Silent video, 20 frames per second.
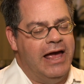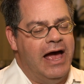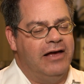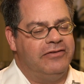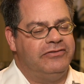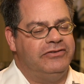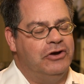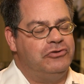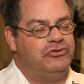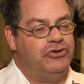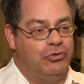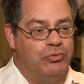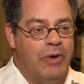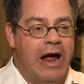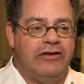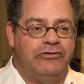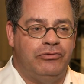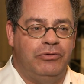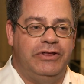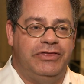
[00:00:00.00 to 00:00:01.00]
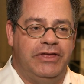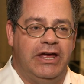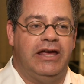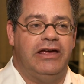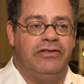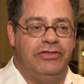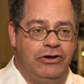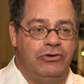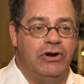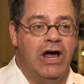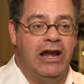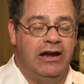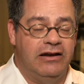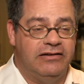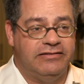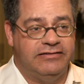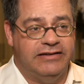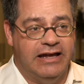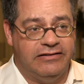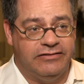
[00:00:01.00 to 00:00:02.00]
Yeah, so Tourette's, we think in the
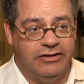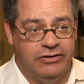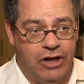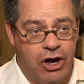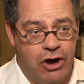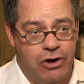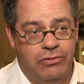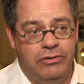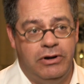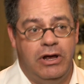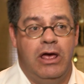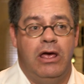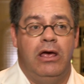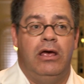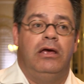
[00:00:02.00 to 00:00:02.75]
United States alone,